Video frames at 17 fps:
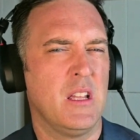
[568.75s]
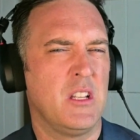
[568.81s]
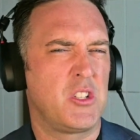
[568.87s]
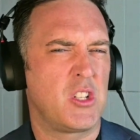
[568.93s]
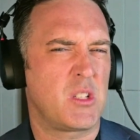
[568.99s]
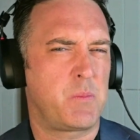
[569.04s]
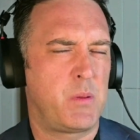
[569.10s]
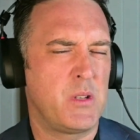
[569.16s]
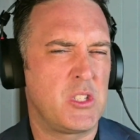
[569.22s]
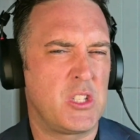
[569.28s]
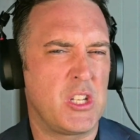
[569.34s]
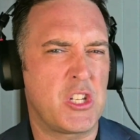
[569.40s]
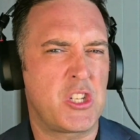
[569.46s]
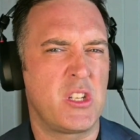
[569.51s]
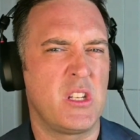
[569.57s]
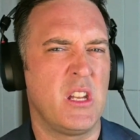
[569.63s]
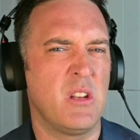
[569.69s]
just
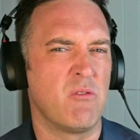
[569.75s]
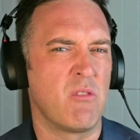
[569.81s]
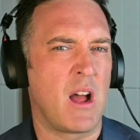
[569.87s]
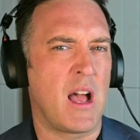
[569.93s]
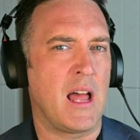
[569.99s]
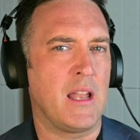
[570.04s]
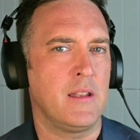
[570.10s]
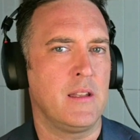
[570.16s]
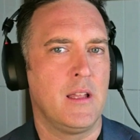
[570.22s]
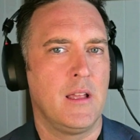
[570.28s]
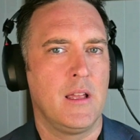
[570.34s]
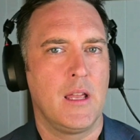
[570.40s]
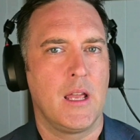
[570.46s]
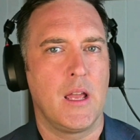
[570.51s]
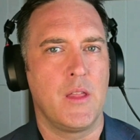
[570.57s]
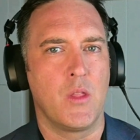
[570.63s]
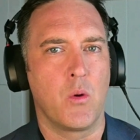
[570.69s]
position in run
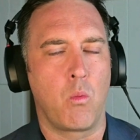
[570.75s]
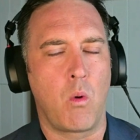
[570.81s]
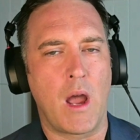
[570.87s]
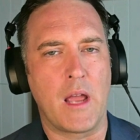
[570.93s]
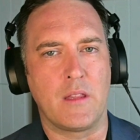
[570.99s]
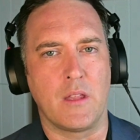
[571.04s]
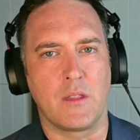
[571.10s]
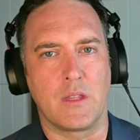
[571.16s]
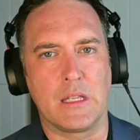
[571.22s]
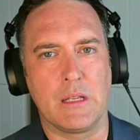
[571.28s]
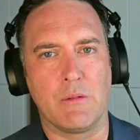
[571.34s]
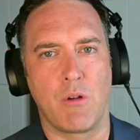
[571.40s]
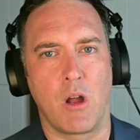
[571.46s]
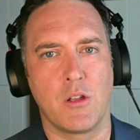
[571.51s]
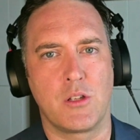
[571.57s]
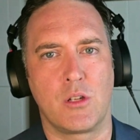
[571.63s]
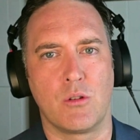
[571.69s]
and the way that the
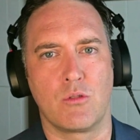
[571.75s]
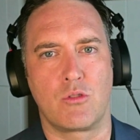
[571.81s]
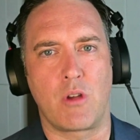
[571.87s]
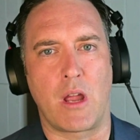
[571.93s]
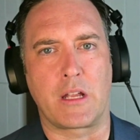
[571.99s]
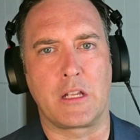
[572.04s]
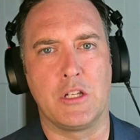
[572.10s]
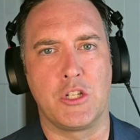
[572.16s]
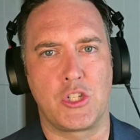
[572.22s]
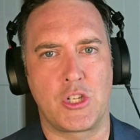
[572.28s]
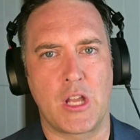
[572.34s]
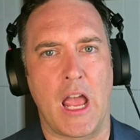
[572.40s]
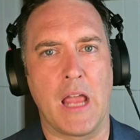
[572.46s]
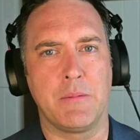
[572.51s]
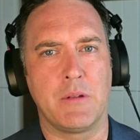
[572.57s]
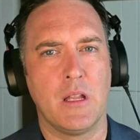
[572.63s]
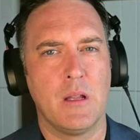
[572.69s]
Rosehill track is
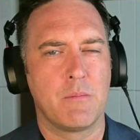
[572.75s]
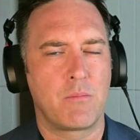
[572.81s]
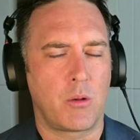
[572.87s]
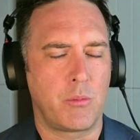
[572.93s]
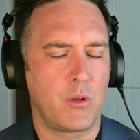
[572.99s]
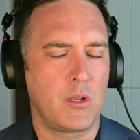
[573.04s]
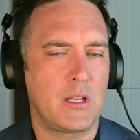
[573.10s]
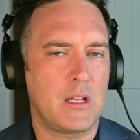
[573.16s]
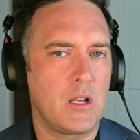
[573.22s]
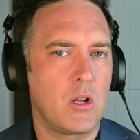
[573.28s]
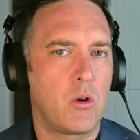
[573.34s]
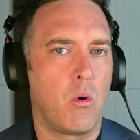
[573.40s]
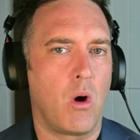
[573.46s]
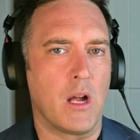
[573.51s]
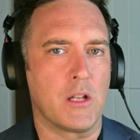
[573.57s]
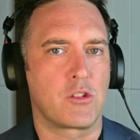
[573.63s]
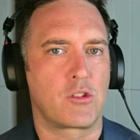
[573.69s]
shaped probably didn't
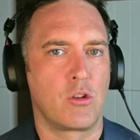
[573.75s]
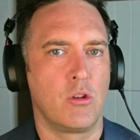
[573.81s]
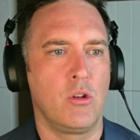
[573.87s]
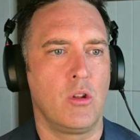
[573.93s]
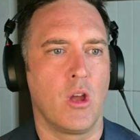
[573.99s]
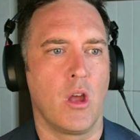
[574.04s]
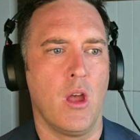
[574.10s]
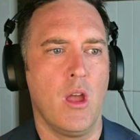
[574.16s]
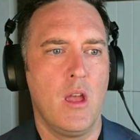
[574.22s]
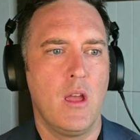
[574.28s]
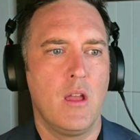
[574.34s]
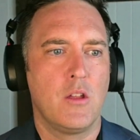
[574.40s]
quite suit her.